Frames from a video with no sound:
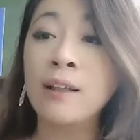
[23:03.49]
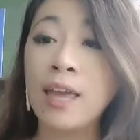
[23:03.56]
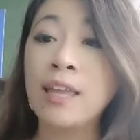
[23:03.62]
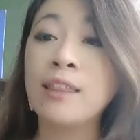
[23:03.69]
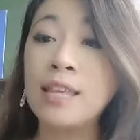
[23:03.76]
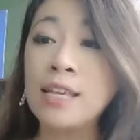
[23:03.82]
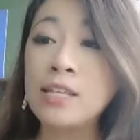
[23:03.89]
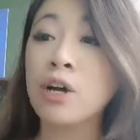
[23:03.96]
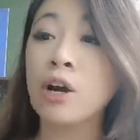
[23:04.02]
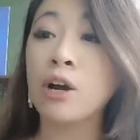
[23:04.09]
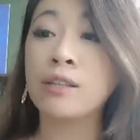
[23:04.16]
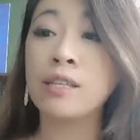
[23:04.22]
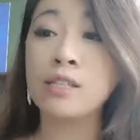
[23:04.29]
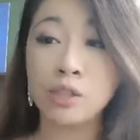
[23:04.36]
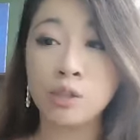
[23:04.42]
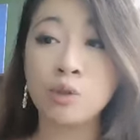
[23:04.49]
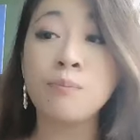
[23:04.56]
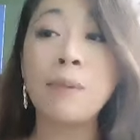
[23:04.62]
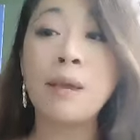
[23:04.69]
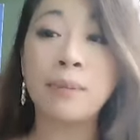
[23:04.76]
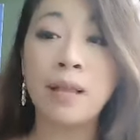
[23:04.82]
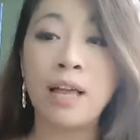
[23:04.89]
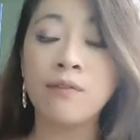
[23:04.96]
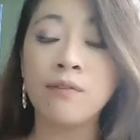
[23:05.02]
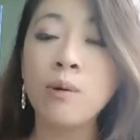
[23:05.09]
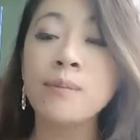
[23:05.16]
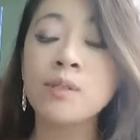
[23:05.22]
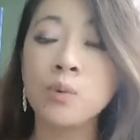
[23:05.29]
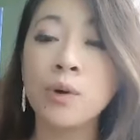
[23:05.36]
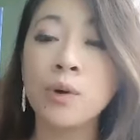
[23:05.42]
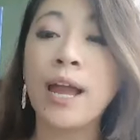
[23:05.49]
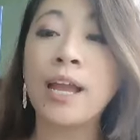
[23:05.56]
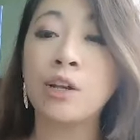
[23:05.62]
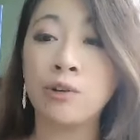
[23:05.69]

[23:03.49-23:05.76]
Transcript: And these are the two main platforms where I